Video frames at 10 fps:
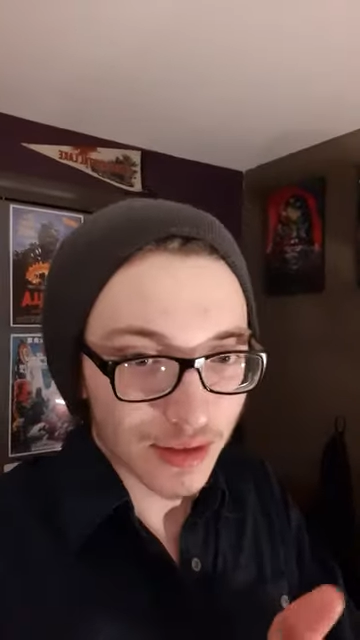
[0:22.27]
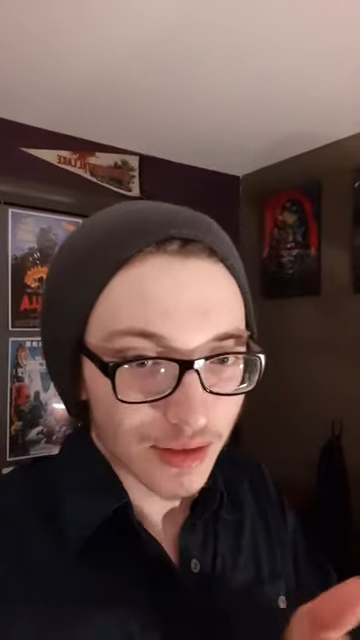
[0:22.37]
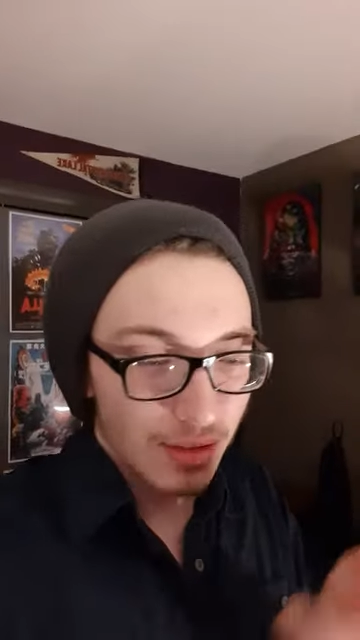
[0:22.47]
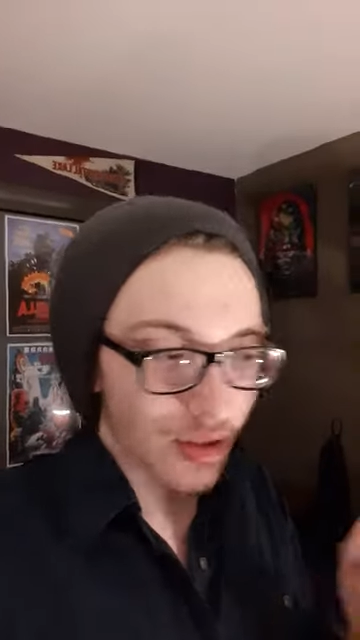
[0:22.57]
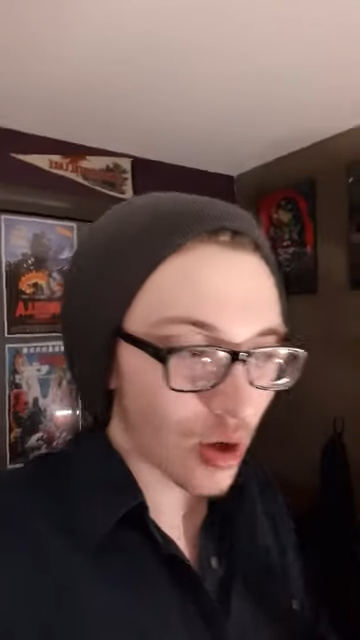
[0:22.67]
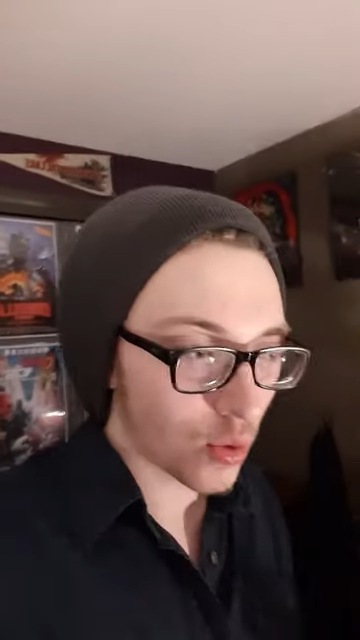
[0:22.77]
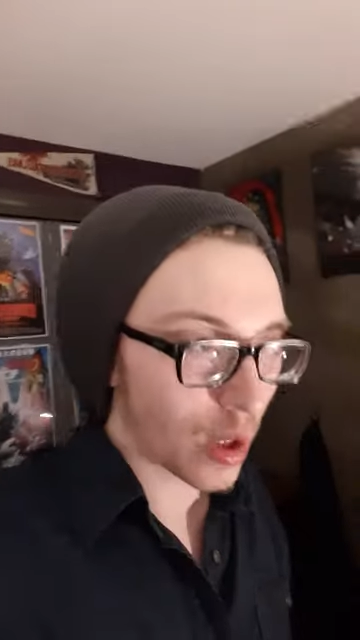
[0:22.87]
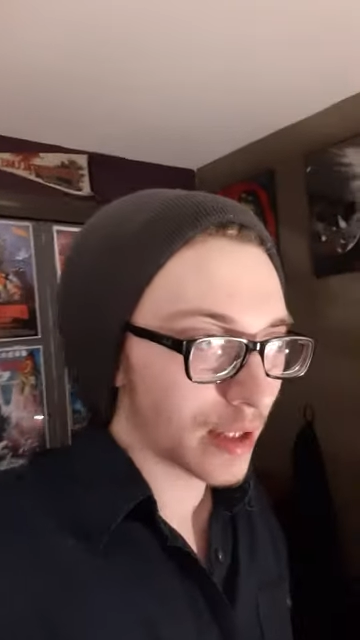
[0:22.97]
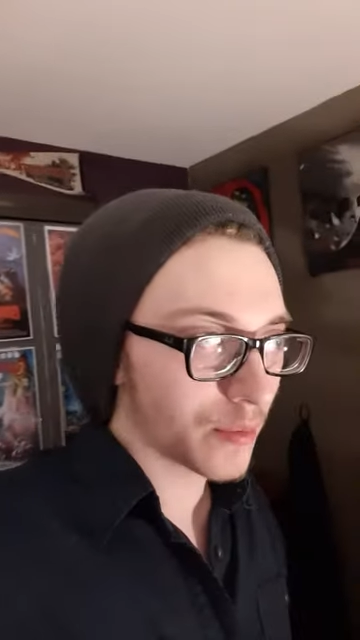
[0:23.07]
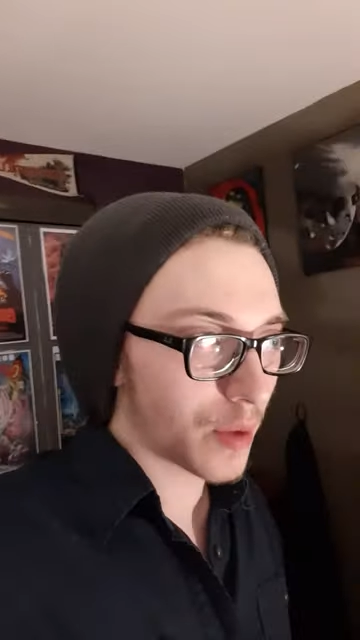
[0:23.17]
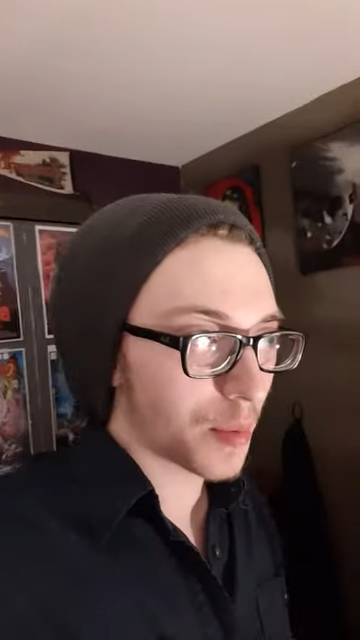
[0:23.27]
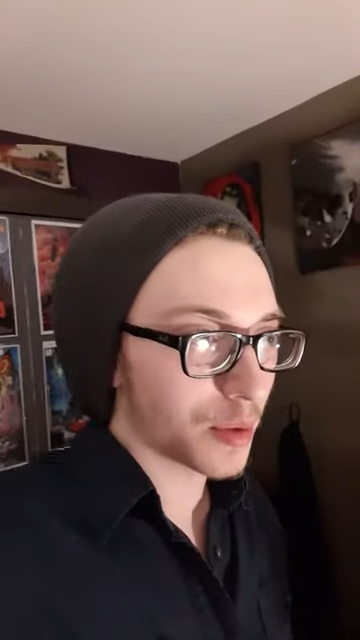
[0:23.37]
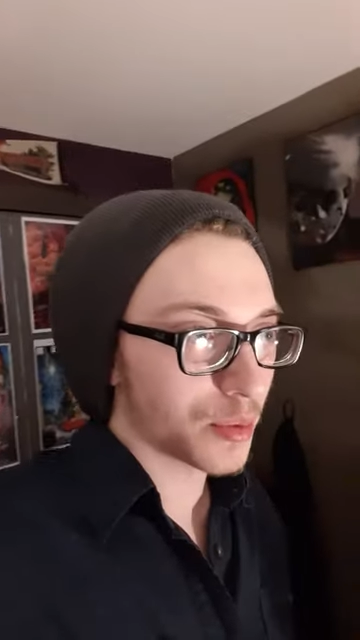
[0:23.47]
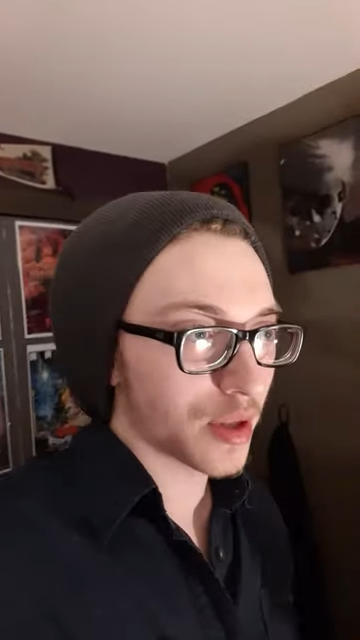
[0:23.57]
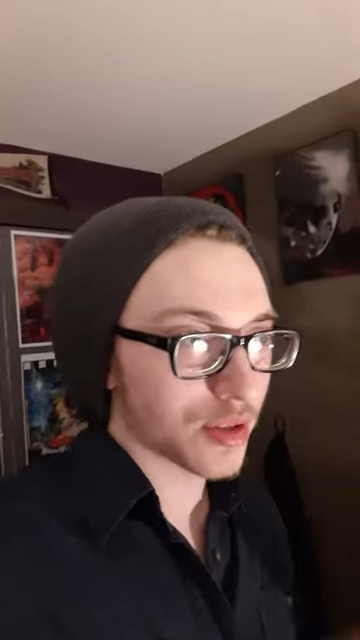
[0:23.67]
So I didn't
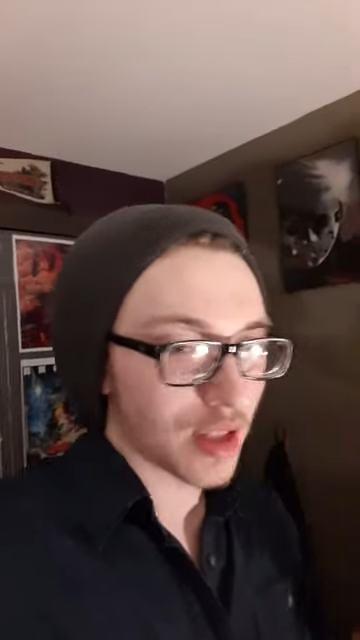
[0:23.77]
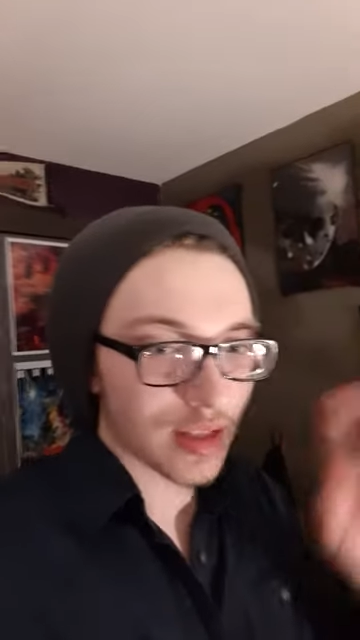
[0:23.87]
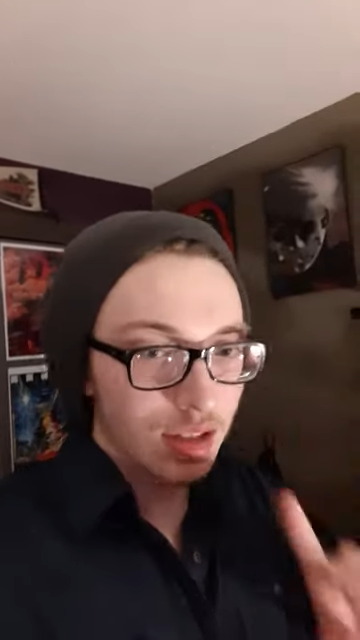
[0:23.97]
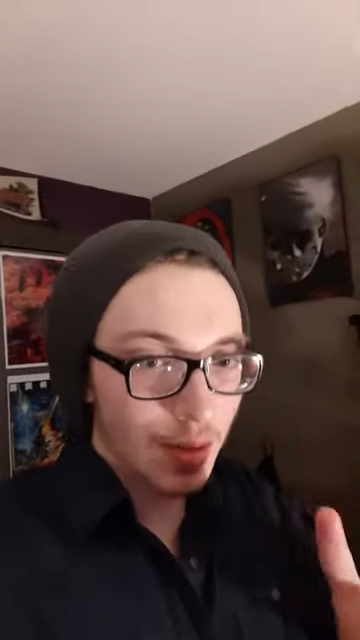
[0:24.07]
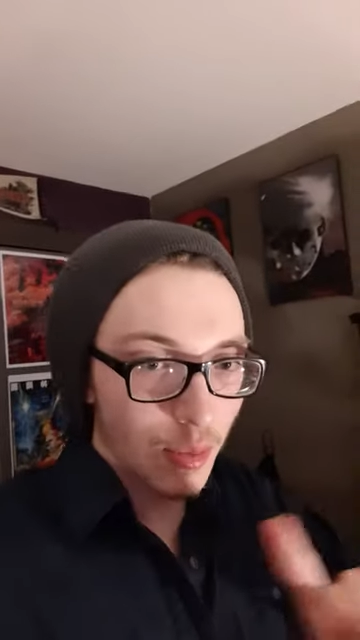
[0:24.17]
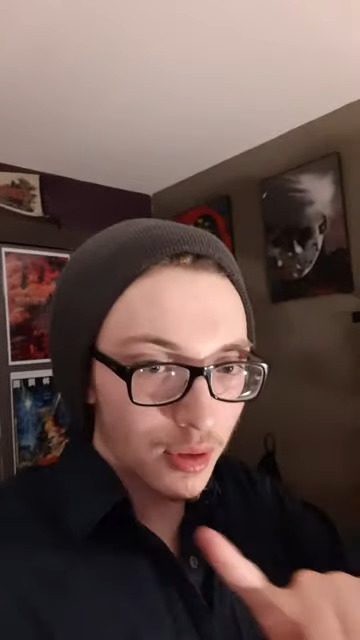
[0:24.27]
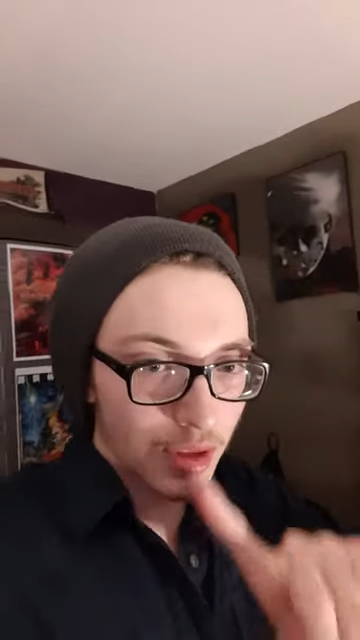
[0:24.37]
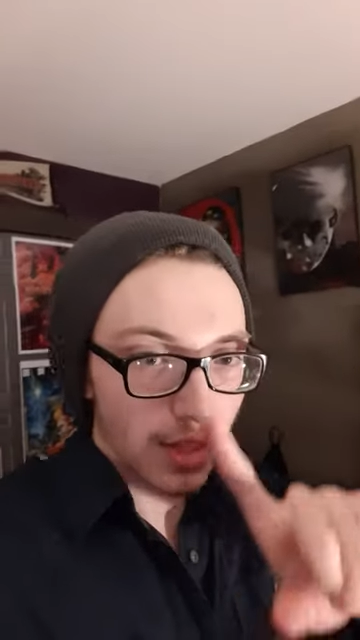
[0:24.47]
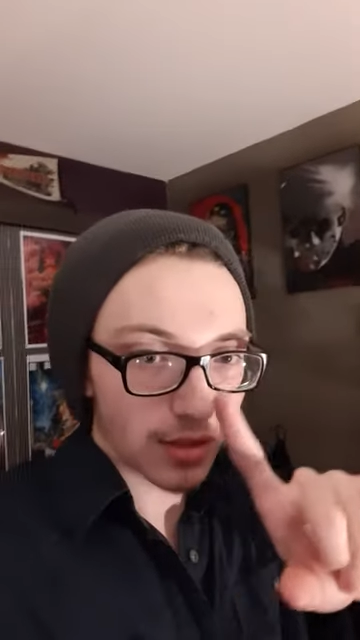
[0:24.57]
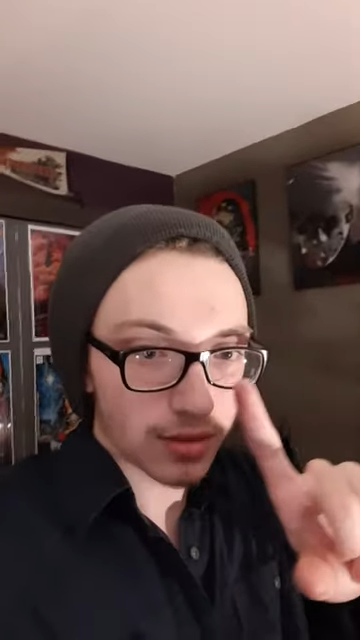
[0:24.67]
upload yesterday. That's the number one thing.